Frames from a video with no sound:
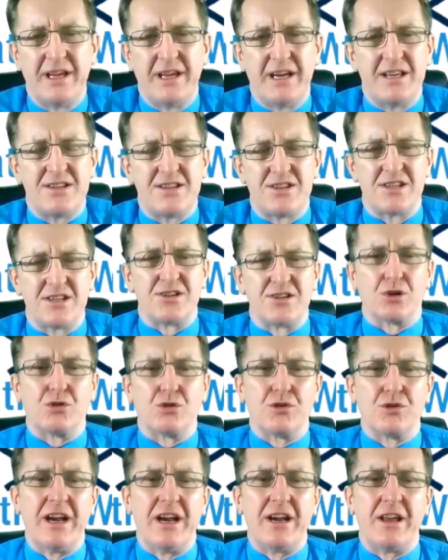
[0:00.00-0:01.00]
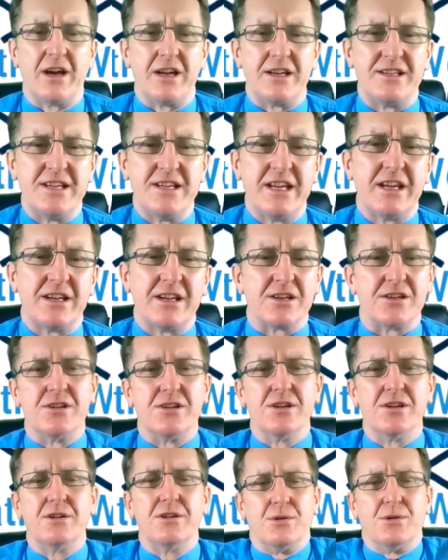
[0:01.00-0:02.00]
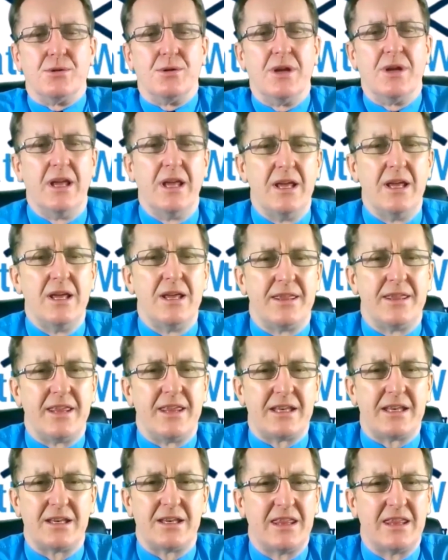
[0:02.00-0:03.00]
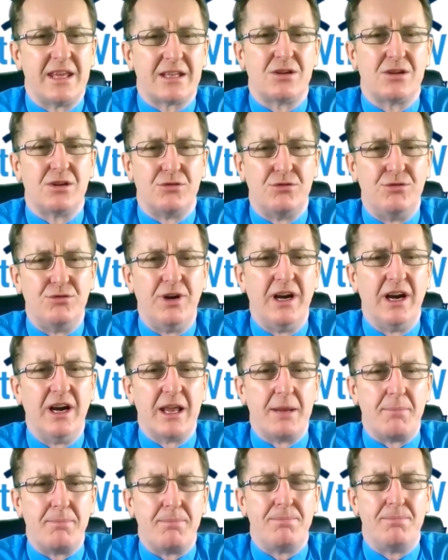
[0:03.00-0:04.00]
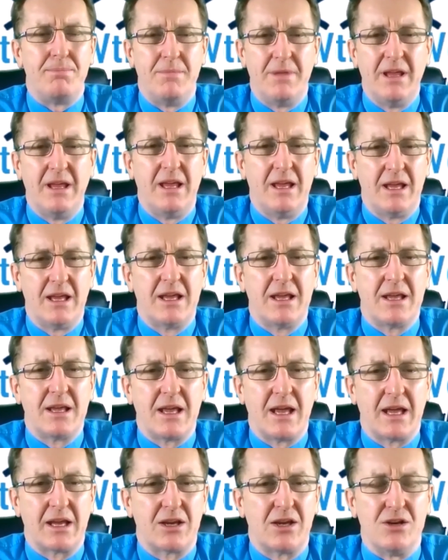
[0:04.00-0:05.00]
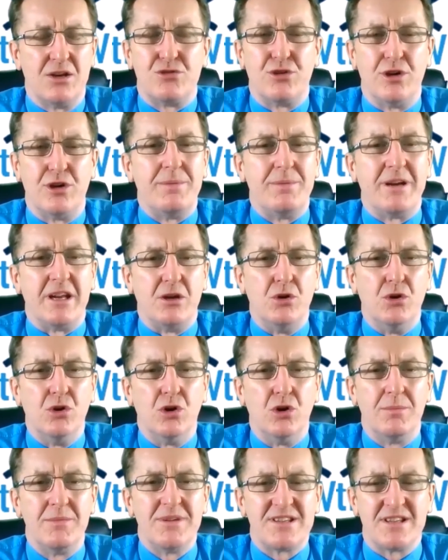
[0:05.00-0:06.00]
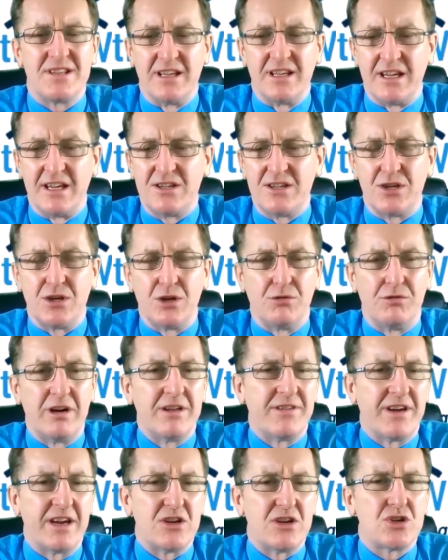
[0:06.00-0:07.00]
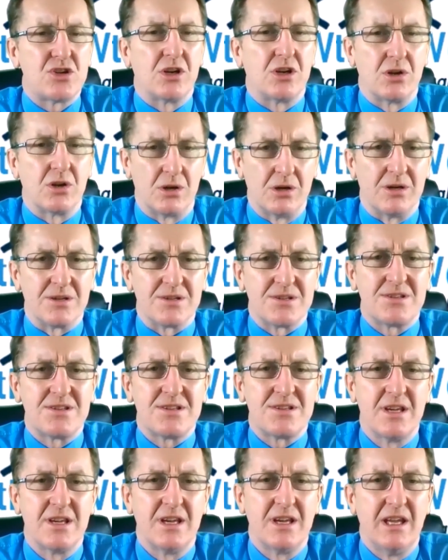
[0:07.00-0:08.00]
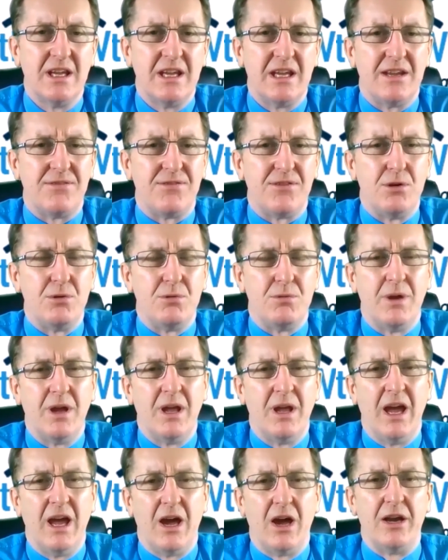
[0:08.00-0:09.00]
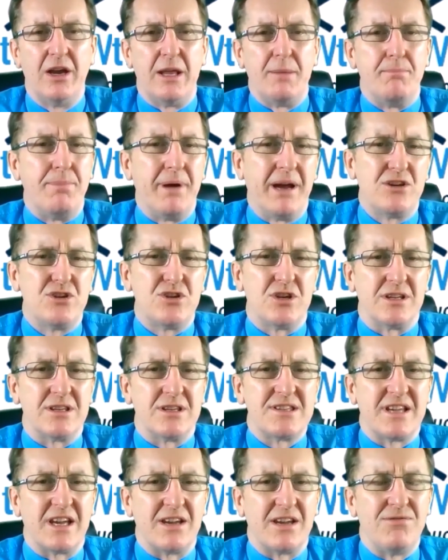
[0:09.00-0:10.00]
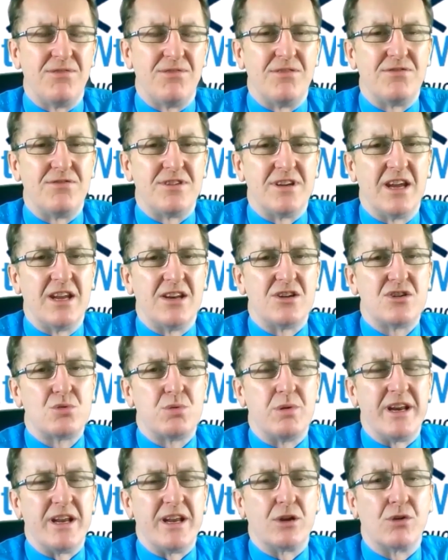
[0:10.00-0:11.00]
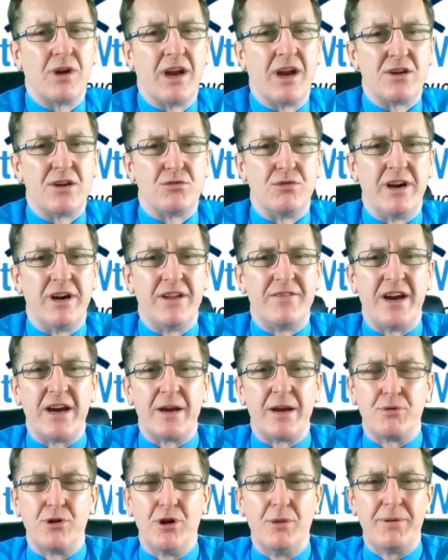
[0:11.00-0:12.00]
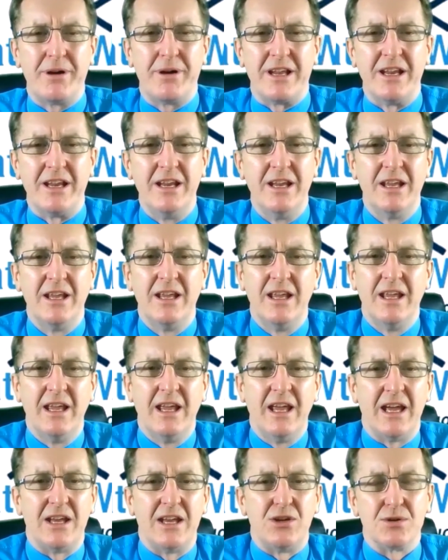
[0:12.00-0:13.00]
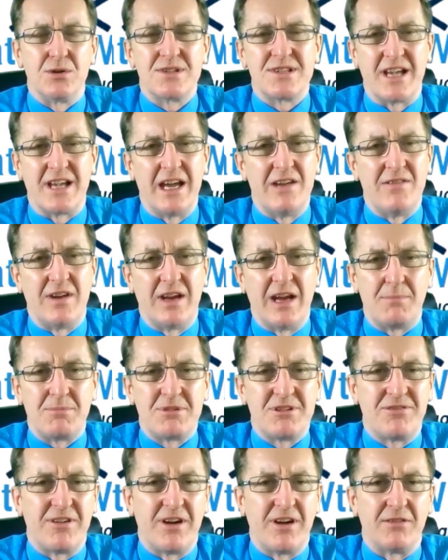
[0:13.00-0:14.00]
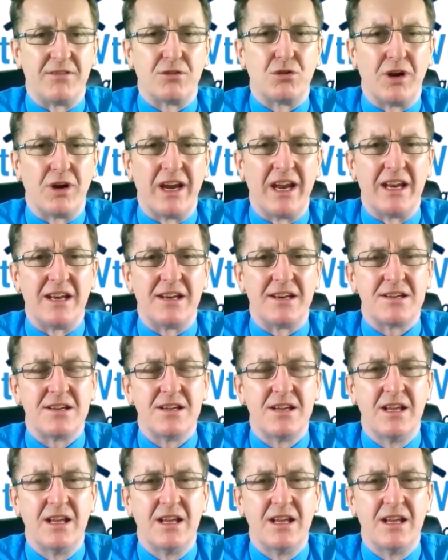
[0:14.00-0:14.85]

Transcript: that is such a great idea to do. That could really contribute enormously to your renovation costs. If you only budget, say, 15 to 20 grand to renovate a property, and you're saving up to 5 grand